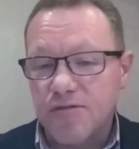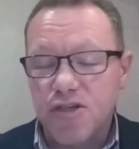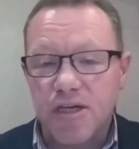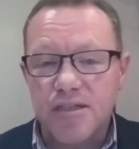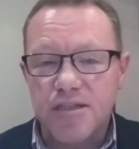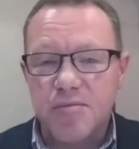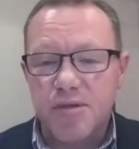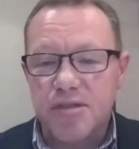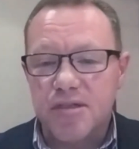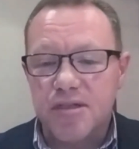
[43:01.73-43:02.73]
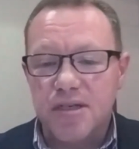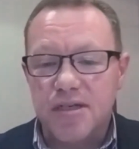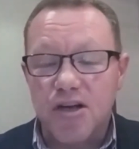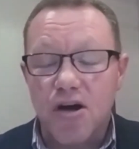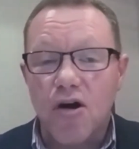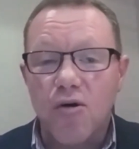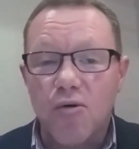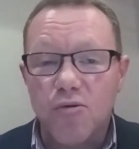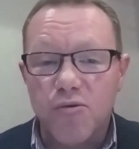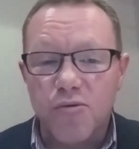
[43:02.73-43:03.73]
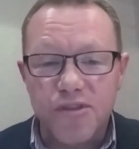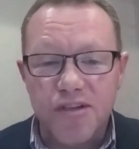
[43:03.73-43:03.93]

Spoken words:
change in the business is a whole